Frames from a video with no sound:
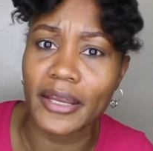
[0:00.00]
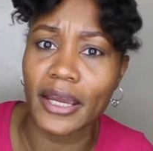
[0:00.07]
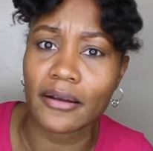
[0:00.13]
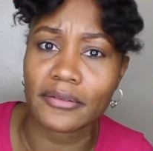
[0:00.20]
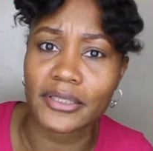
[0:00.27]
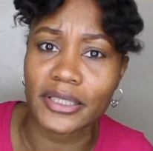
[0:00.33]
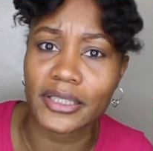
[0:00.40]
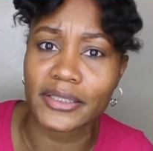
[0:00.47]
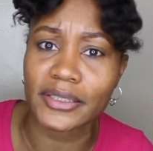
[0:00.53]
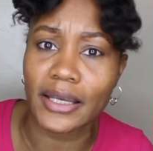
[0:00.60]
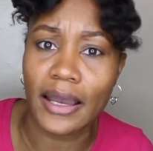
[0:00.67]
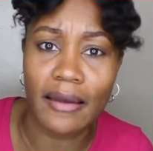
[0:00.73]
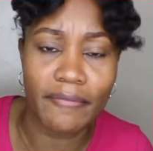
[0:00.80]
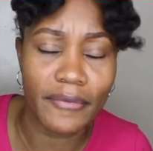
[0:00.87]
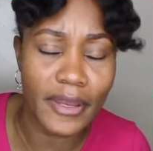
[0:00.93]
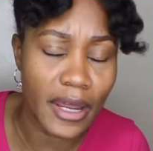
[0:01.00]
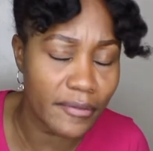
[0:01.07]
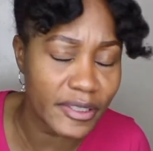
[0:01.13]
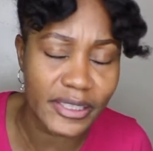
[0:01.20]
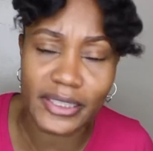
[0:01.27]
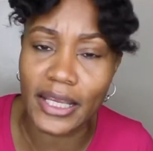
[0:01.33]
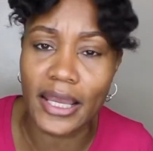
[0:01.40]
Countess. I've
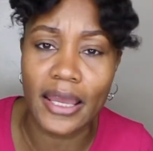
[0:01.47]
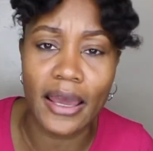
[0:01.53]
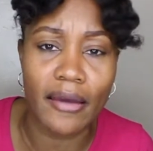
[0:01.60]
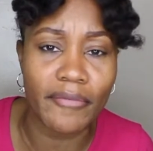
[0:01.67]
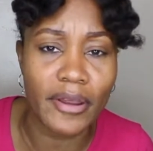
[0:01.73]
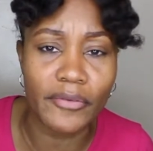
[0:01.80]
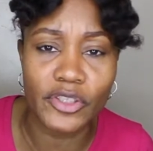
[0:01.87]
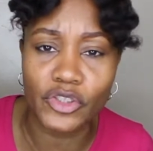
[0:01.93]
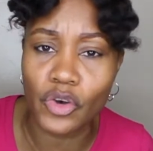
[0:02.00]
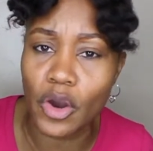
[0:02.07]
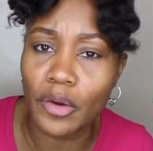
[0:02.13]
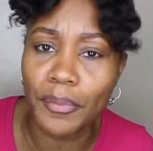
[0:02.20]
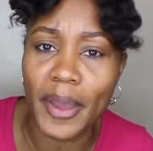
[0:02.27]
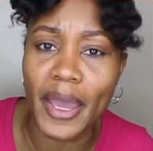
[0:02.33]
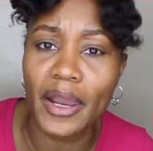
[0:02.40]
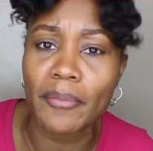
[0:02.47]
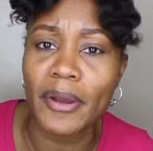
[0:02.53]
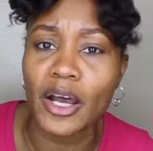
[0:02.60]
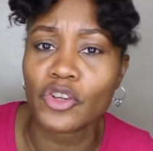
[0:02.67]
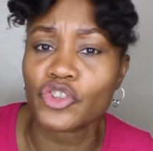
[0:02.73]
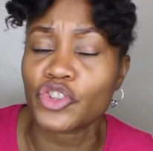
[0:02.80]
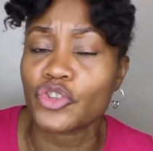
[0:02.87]
never talked bad
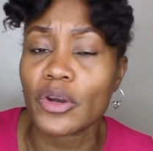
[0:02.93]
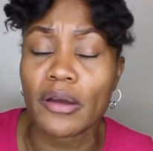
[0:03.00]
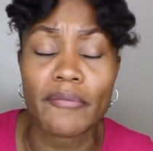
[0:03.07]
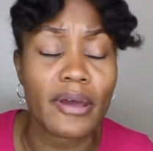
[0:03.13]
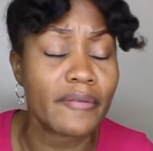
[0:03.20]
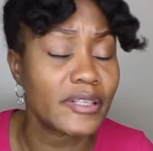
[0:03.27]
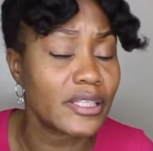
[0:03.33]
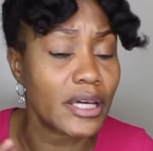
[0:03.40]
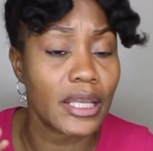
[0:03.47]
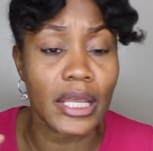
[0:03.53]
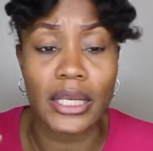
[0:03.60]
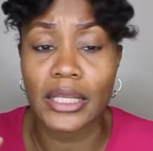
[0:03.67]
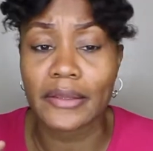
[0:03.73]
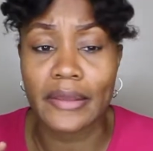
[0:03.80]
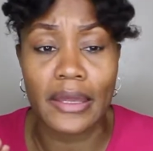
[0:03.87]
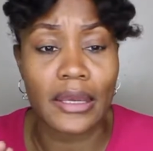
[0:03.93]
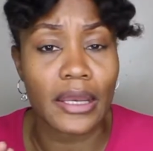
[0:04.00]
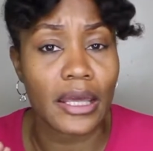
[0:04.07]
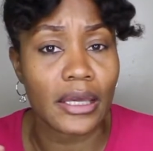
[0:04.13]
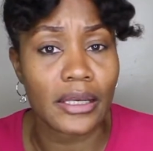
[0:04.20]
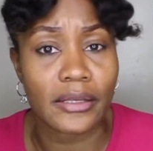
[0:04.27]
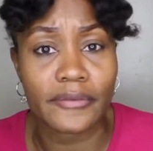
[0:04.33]
about you. I've never done anything
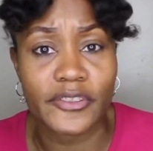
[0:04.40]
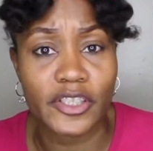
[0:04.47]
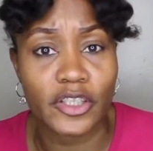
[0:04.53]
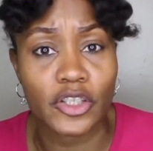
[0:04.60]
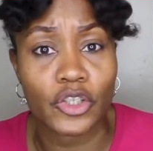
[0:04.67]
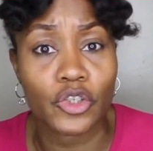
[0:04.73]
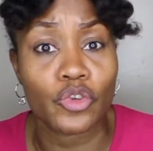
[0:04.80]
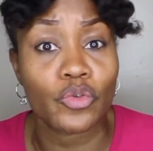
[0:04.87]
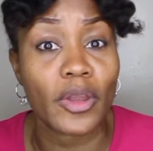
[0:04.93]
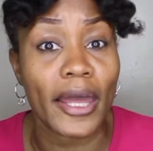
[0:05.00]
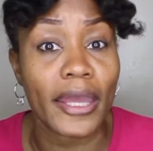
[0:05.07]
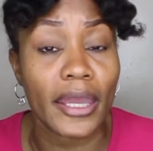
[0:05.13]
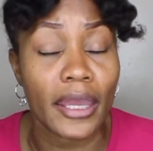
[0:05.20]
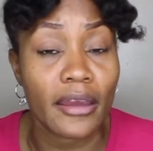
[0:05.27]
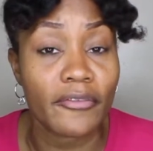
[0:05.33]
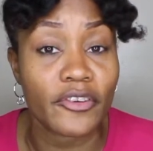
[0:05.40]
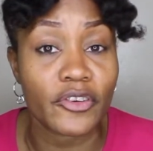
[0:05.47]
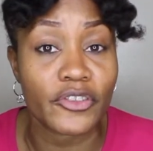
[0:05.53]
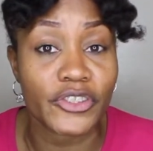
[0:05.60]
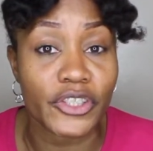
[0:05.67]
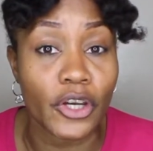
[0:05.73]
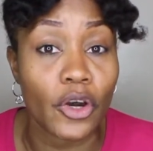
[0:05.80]
negative to you, like,
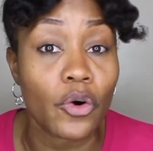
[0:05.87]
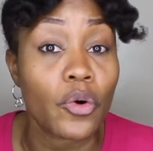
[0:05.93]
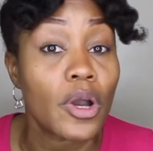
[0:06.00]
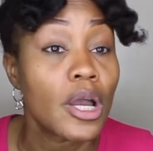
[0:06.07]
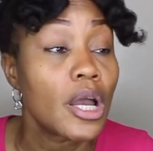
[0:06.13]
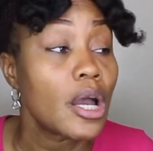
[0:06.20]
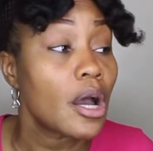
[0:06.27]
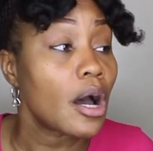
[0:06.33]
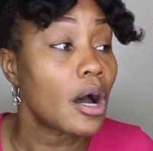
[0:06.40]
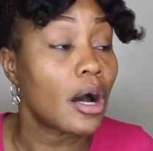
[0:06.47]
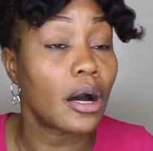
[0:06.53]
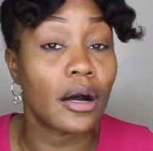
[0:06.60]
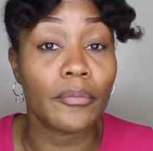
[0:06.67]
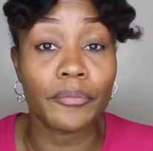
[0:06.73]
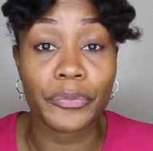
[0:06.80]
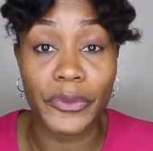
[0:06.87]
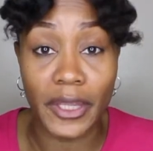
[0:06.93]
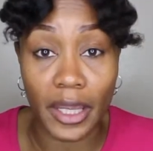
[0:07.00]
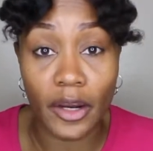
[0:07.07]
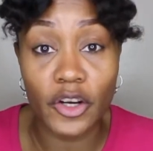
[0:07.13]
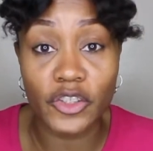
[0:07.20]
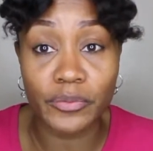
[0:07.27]
ever. So
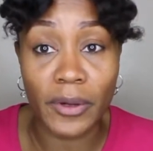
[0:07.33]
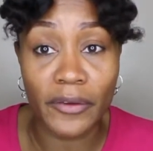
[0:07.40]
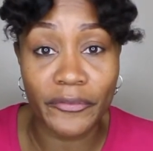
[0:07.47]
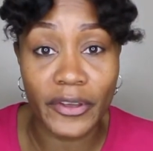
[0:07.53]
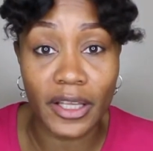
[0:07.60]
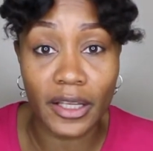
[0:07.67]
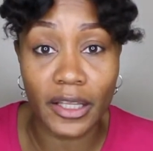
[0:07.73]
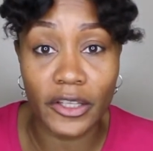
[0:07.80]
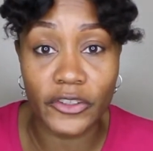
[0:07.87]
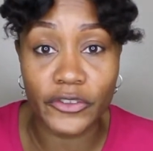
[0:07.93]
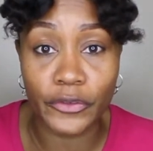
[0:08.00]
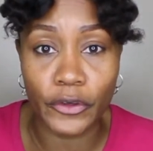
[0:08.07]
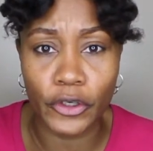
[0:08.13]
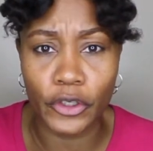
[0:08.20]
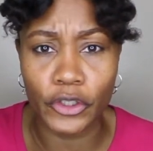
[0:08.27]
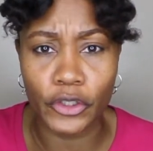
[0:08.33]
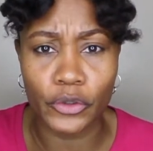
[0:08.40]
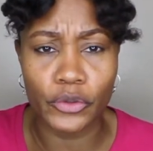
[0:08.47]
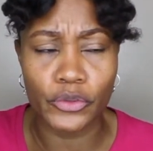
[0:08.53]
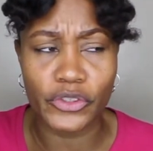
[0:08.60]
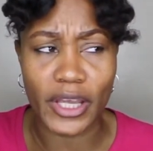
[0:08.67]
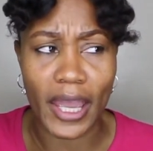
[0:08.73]
it hurts my feelings for
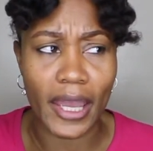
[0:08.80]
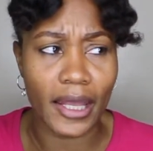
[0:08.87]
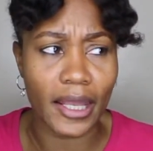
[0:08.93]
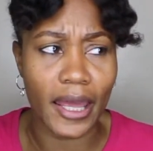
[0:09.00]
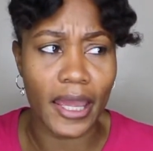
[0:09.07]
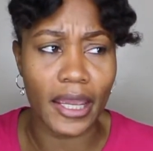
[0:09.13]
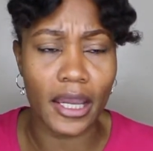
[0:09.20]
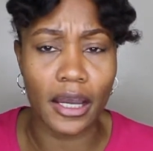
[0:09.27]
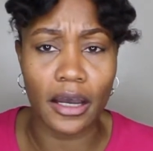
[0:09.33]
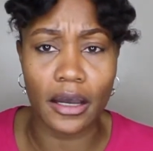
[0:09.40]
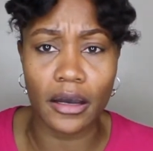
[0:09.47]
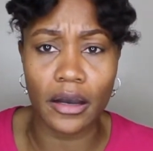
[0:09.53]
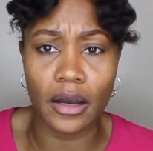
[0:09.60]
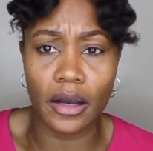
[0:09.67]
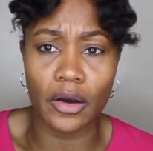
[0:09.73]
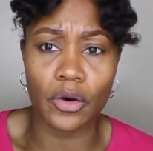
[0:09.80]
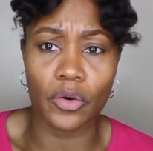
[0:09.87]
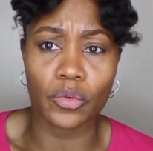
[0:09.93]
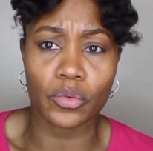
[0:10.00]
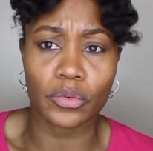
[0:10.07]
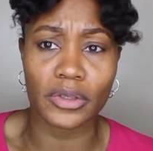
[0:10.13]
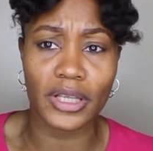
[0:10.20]
you to act like,
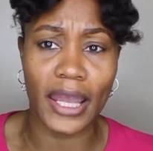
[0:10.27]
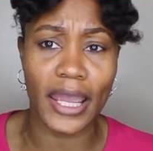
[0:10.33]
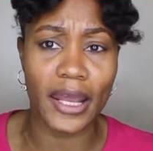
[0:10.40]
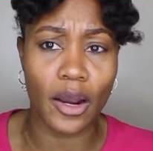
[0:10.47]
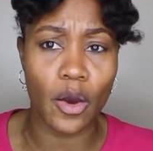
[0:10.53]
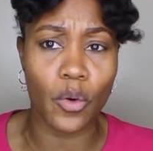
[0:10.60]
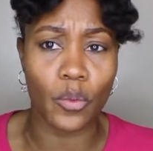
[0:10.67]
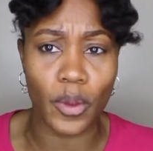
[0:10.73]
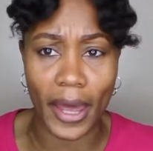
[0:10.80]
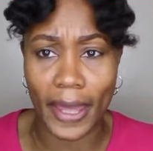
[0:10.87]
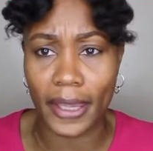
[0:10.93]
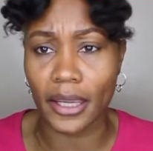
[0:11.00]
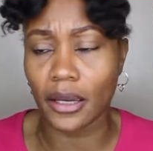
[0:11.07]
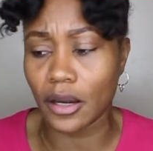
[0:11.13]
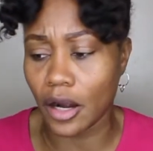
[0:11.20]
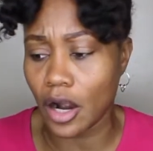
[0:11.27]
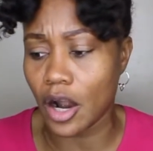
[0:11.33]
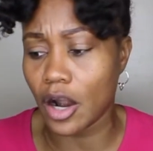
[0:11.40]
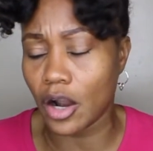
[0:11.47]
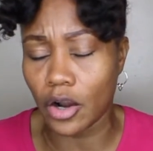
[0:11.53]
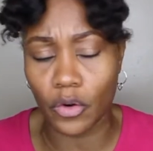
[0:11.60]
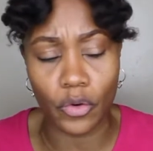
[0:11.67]
oh, they don't like
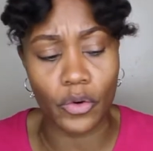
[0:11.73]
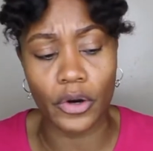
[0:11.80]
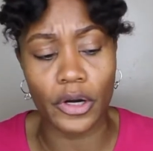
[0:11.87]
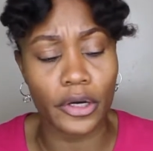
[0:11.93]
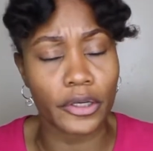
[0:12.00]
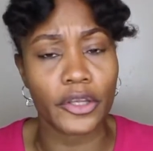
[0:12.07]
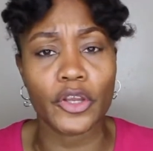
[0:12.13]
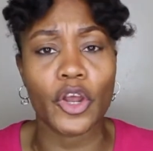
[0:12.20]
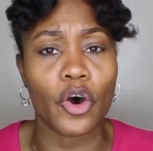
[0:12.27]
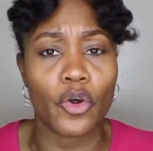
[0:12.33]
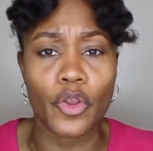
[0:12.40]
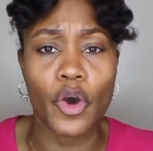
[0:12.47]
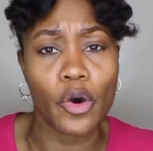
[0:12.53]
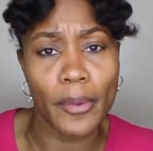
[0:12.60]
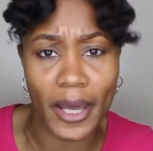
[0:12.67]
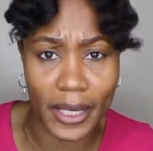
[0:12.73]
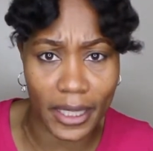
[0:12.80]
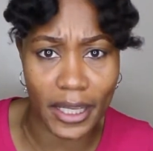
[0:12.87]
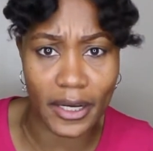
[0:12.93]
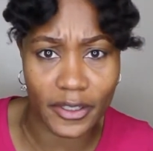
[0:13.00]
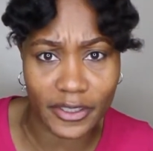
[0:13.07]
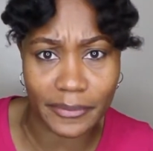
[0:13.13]
her, or, you know, nobody
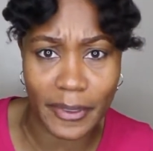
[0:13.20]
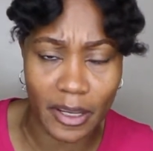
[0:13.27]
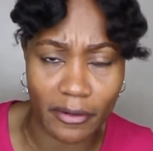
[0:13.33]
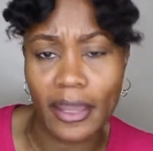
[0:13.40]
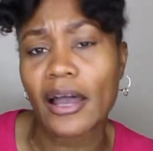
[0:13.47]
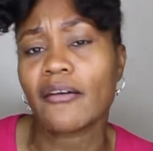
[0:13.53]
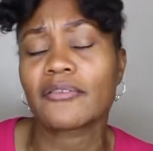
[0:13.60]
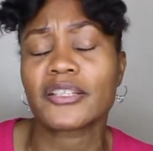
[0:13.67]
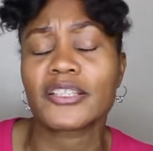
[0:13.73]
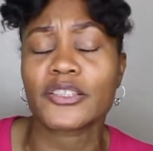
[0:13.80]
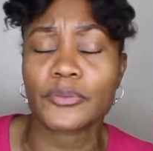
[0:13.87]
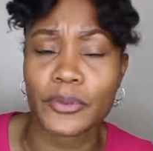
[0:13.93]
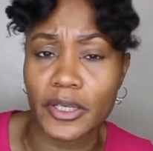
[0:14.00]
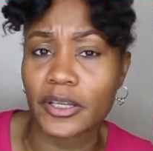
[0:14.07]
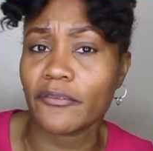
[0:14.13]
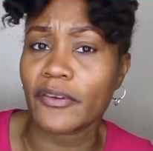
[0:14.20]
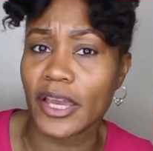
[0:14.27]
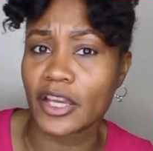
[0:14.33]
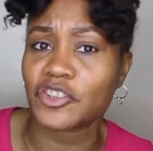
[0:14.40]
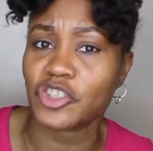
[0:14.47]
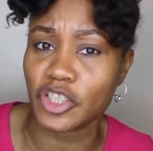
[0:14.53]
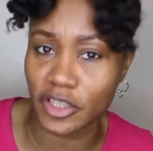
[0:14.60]
cares about Countess, when in
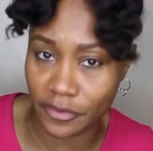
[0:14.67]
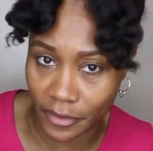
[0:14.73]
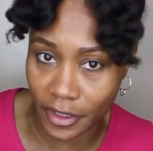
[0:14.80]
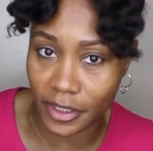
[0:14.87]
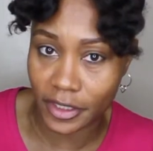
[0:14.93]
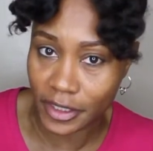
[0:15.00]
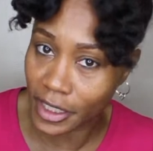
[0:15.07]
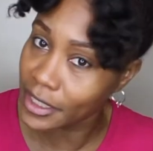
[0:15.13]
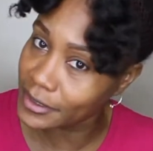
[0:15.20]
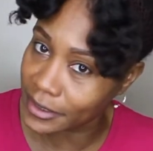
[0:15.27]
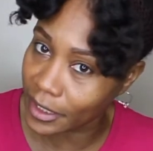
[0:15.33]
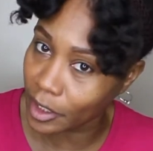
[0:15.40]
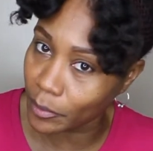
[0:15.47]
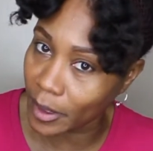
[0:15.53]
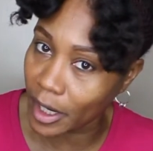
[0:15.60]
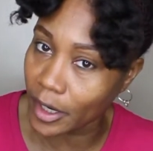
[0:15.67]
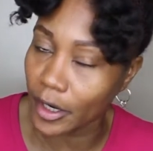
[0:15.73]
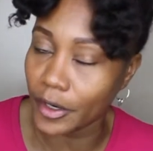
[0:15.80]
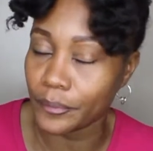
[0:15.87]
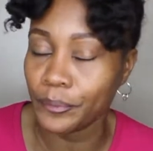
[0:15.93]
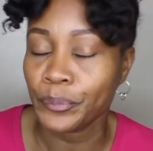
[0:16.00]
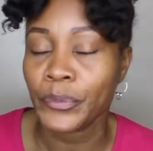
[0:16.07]
fact she fucking does care about her.